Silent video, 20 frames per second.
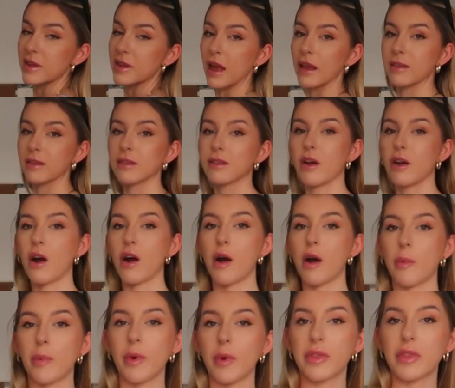Satin
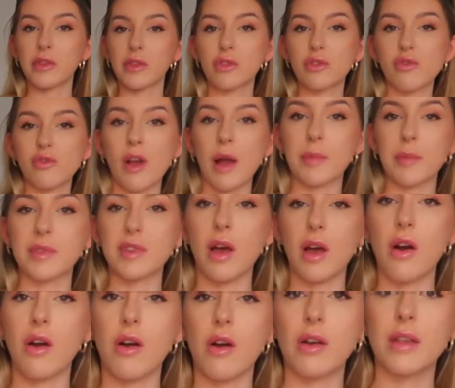top with straps
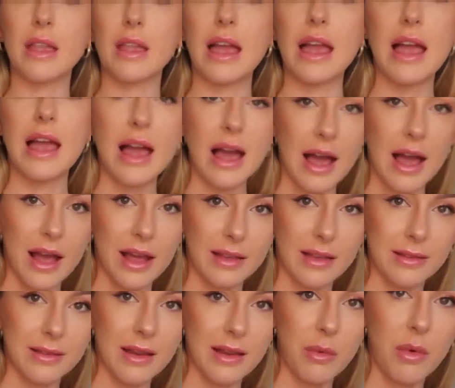on,
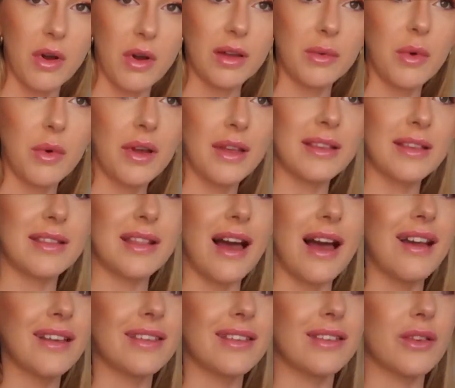and what is
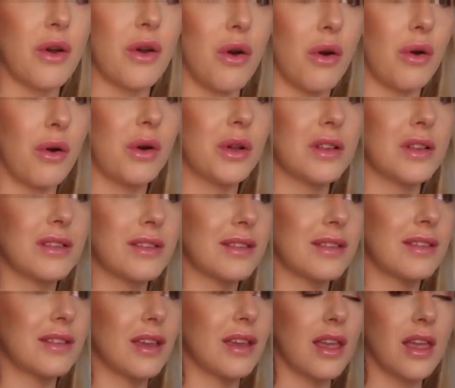that
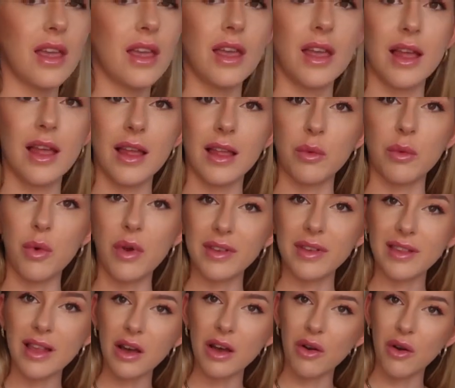called? What
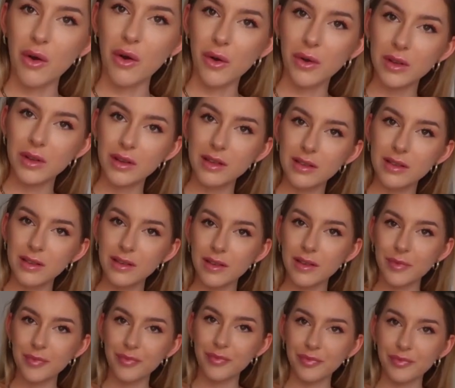is that called?
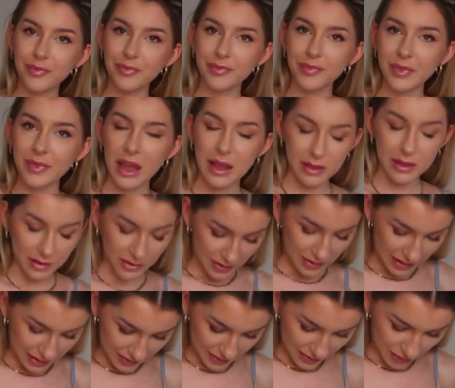
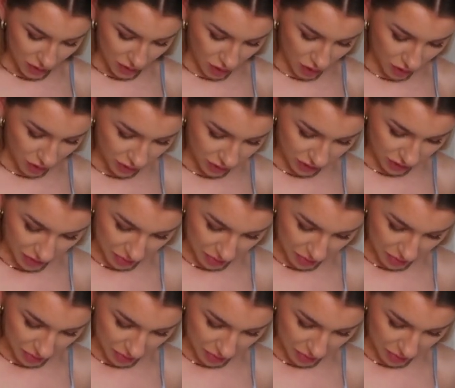This is called